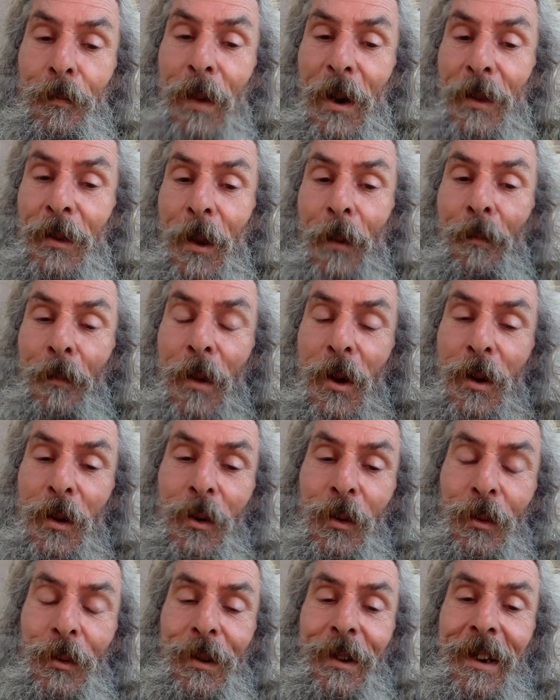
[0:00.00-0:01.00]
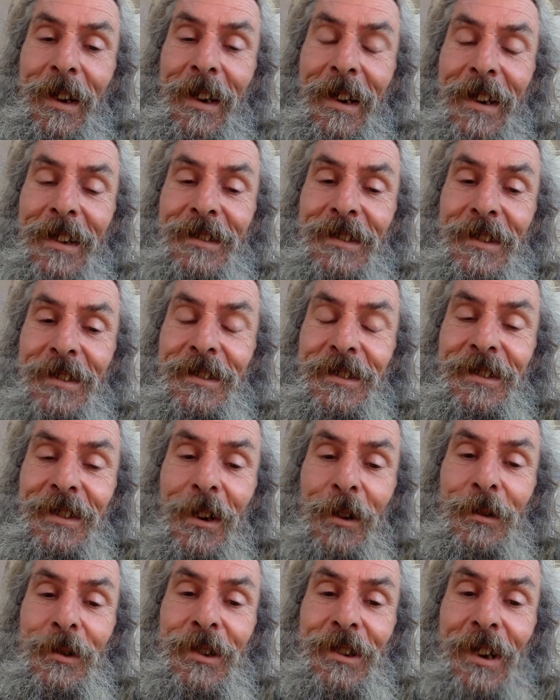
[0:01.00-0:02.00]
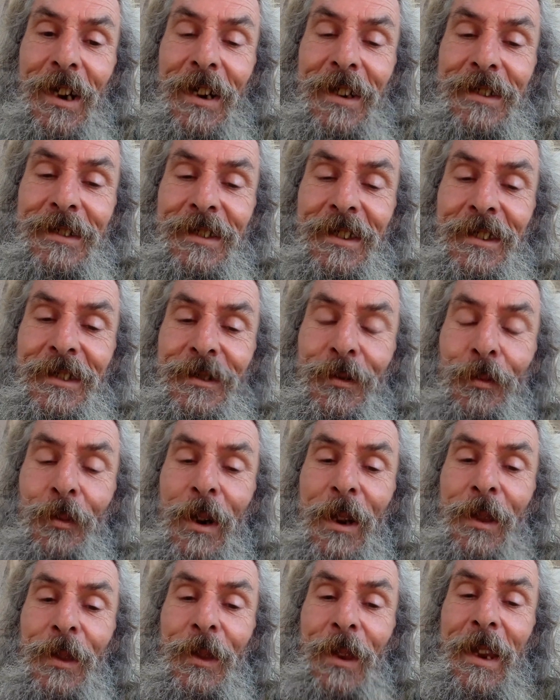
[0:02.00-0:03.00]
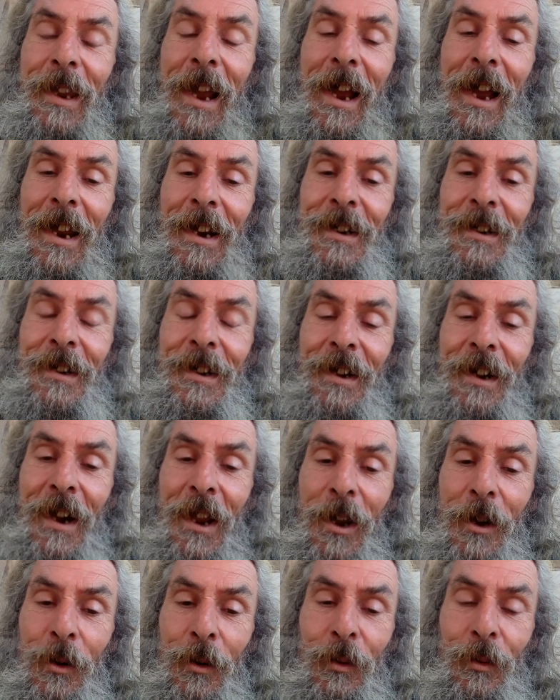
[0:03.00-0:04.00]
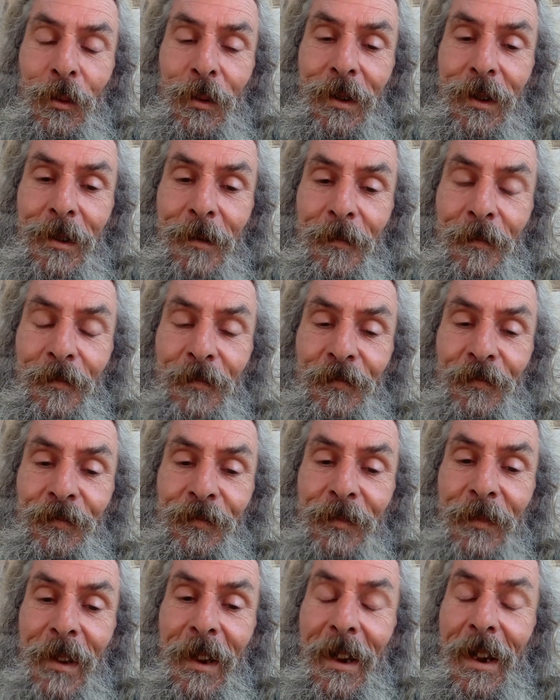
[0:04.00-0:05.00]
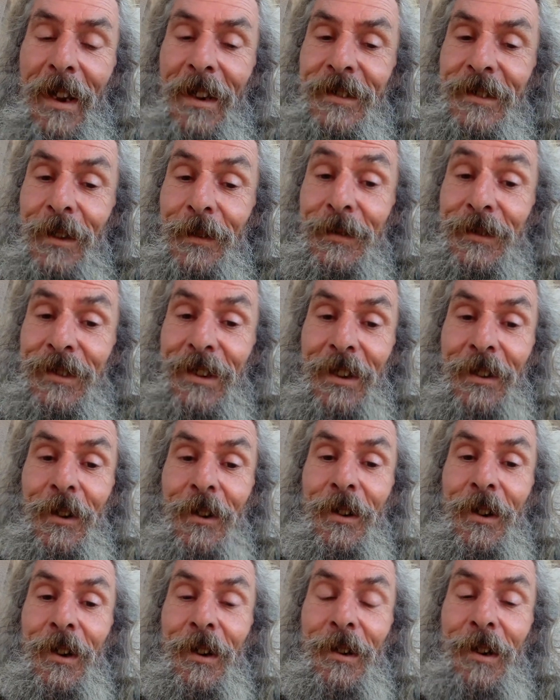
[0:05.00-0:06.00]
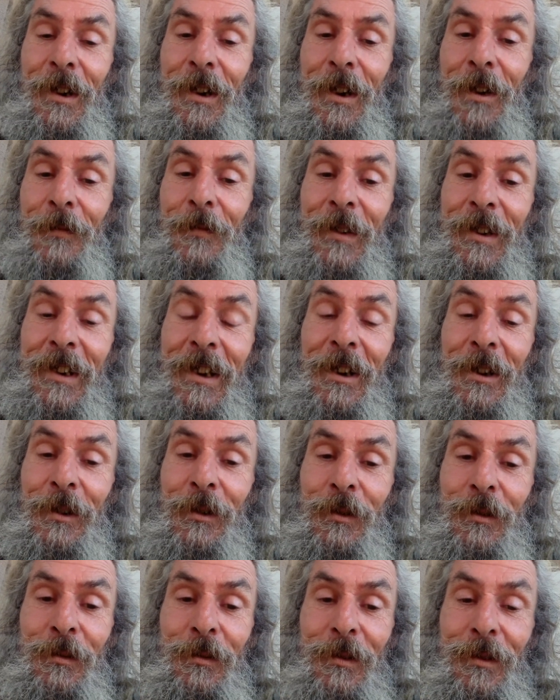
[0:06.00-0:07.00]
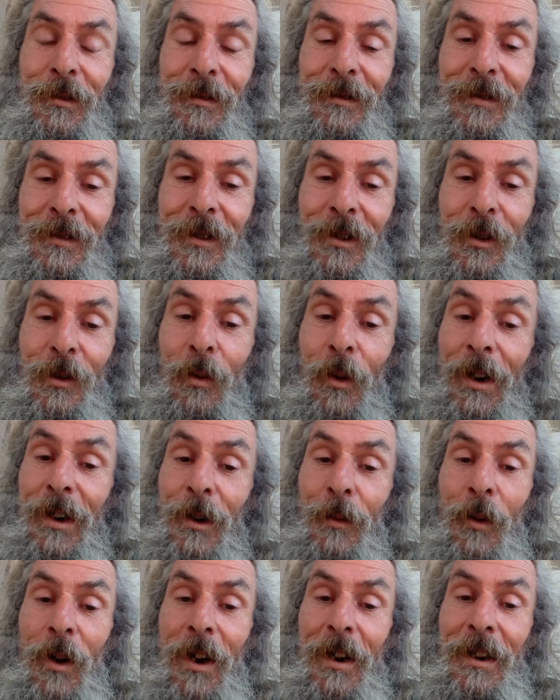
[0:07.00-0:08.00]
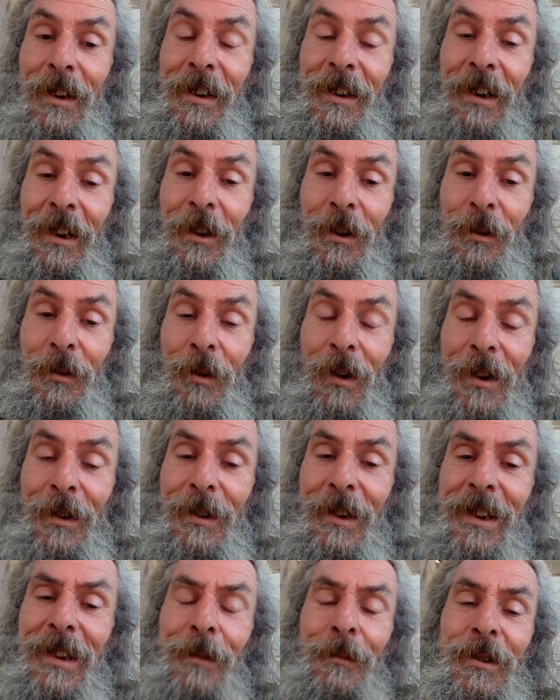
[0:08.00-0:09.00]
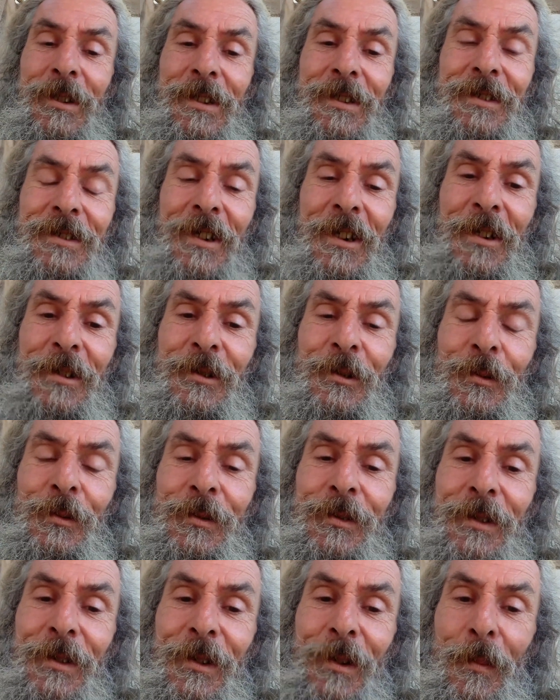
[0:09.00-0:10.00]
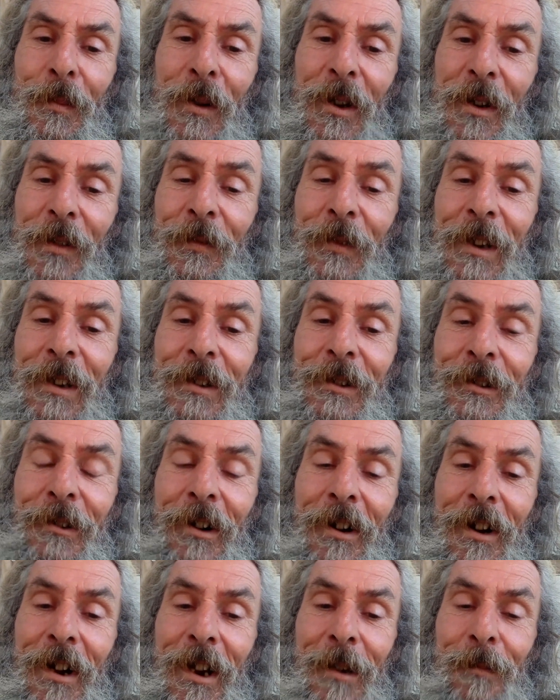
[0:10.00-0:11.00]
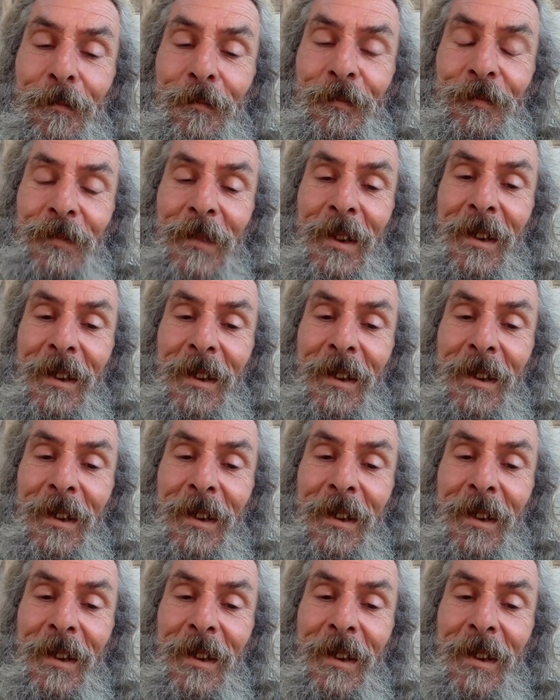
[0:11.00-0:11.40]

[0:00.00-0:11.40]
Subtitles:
But the moon is associated with the unknown. As I've said on a video quite a while ago, I think it was entitled The Perfect Crime.